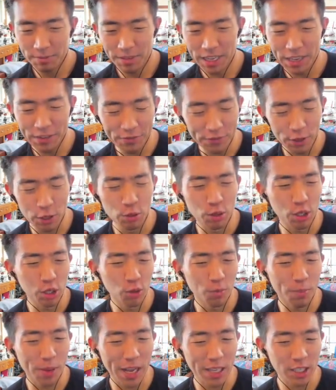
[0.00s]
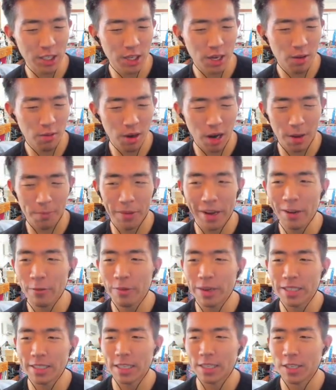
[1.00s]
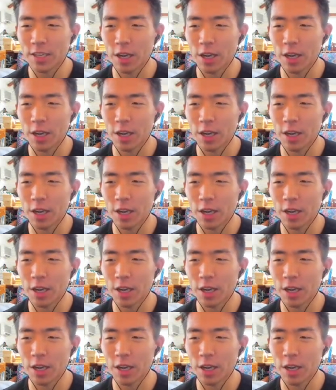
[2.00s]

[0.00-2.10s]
If you include pesto. All right, but anyways, let's